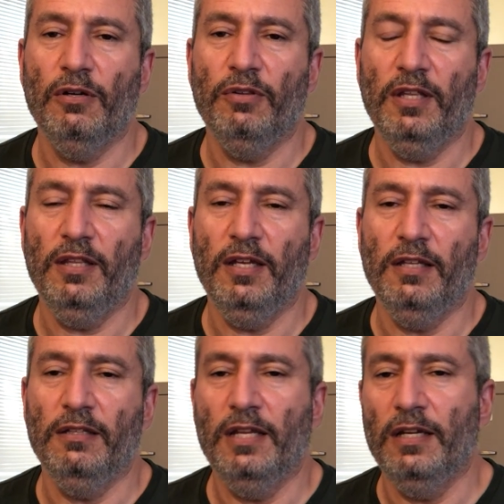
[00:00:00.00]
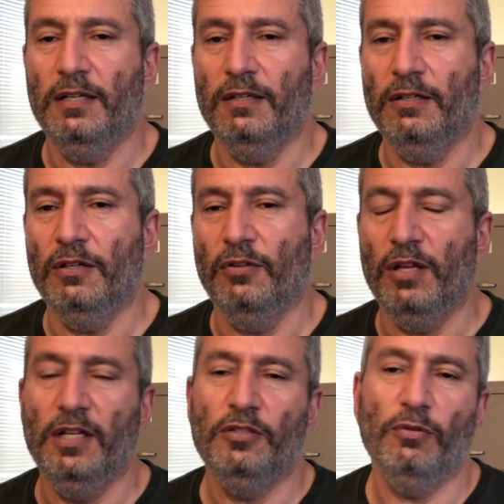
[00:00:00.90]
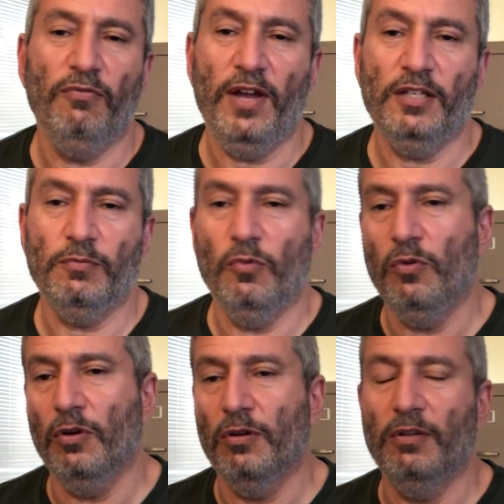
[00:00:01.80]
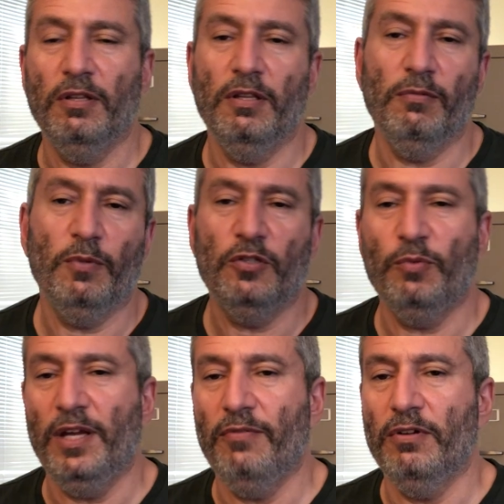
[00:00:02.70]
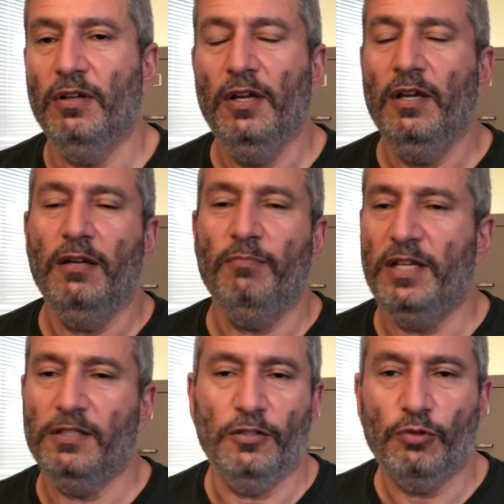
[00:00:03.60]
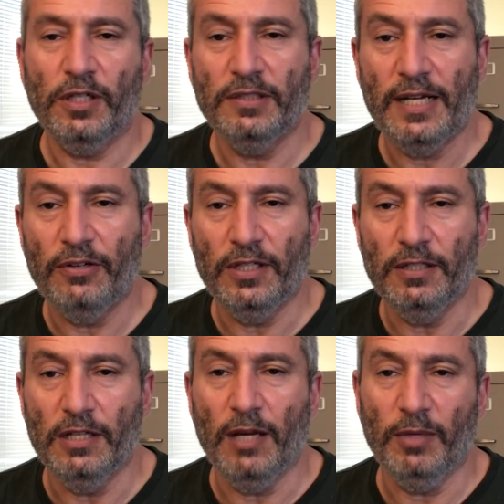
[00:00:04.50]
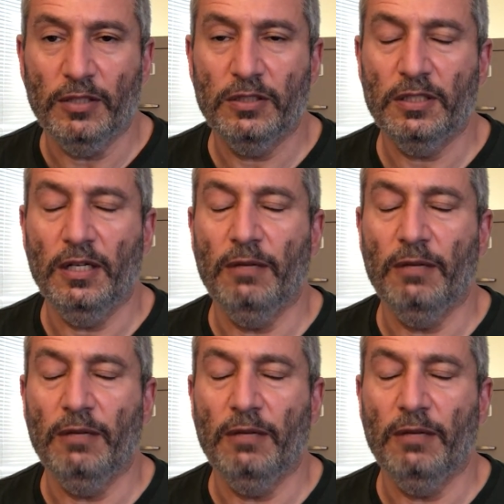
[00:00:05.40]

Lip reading: that they need to invest more, because we have basically trickle down economics.